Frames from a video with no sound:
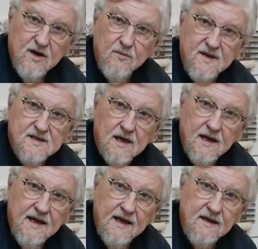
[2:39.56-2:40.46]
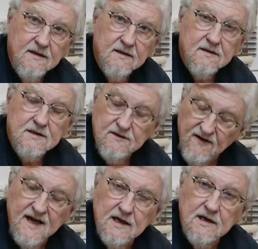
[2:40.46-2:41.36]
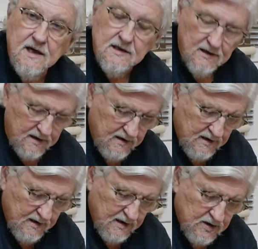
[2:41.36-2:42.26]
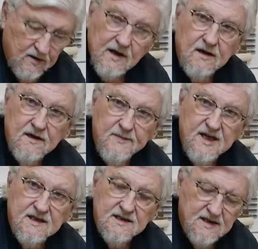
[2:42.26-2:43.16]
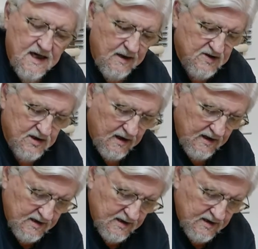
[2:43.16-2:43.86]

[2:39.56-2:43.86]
piece of clay, divide and conquer. Do a little bit at a time. Start at the